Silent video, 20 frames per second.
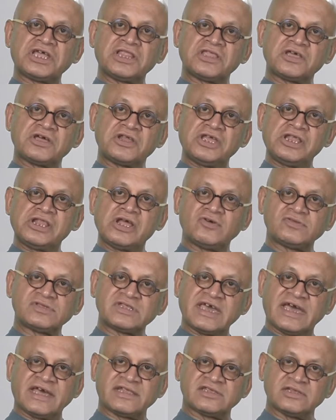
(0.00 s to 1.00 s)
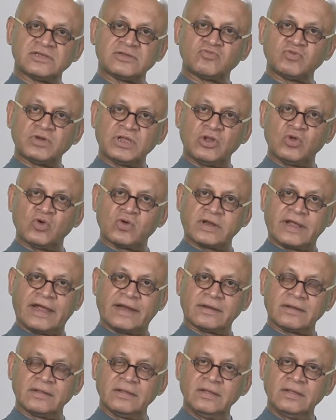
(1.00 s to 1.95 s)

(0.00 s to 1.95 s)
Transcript: and the greenhouse gases we looked at,